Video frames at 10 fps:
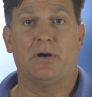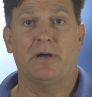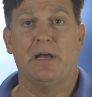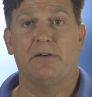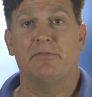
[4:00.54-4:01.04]

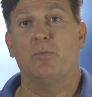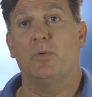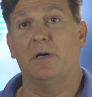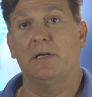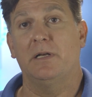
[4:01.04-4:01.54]
are F
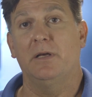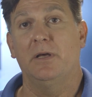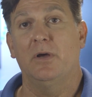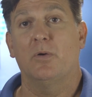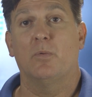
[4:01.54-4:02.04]
one,
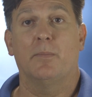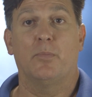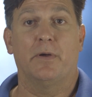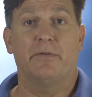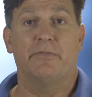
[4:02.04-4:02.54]
one
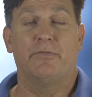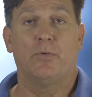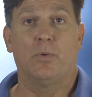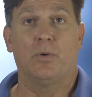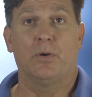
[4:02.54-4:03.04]
point
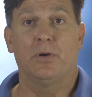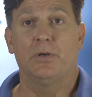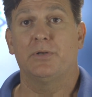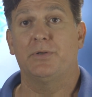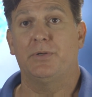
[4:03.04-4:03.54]
four,
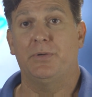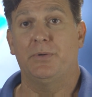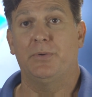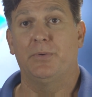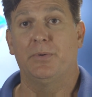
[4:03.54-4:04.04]

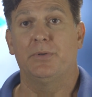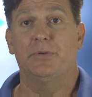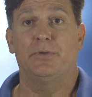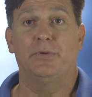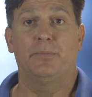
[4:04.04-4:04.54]
two,
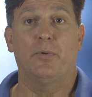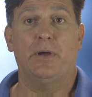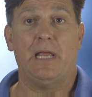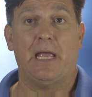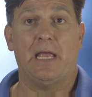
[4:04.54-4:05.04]
two
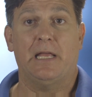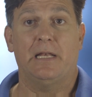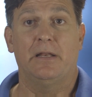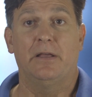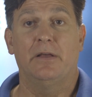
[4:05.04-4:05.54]
point eight,